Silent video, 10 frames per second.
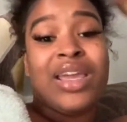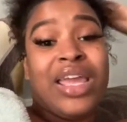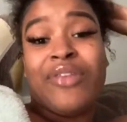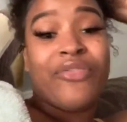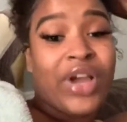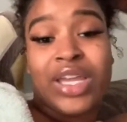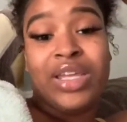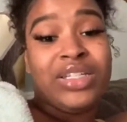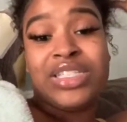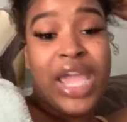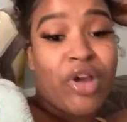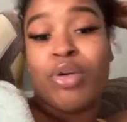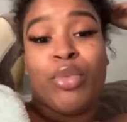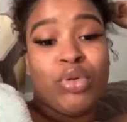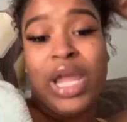and fucking
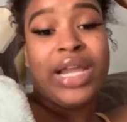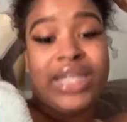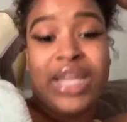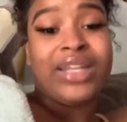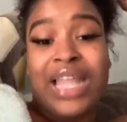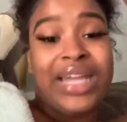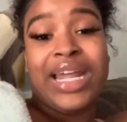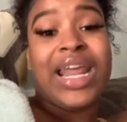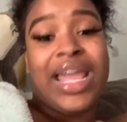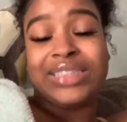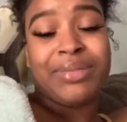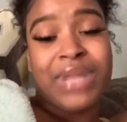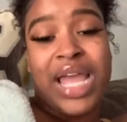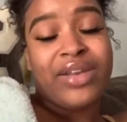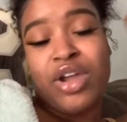terrible, like that ass.
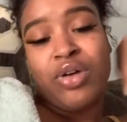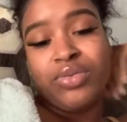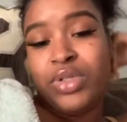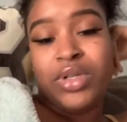No.